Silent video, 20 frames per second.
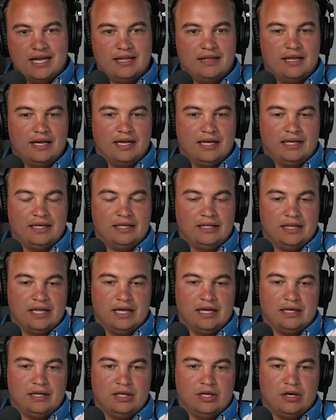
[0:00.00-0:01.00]
They
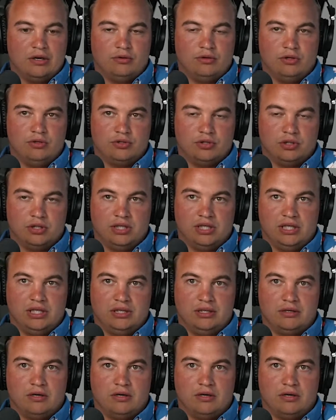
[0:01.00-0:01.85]
usually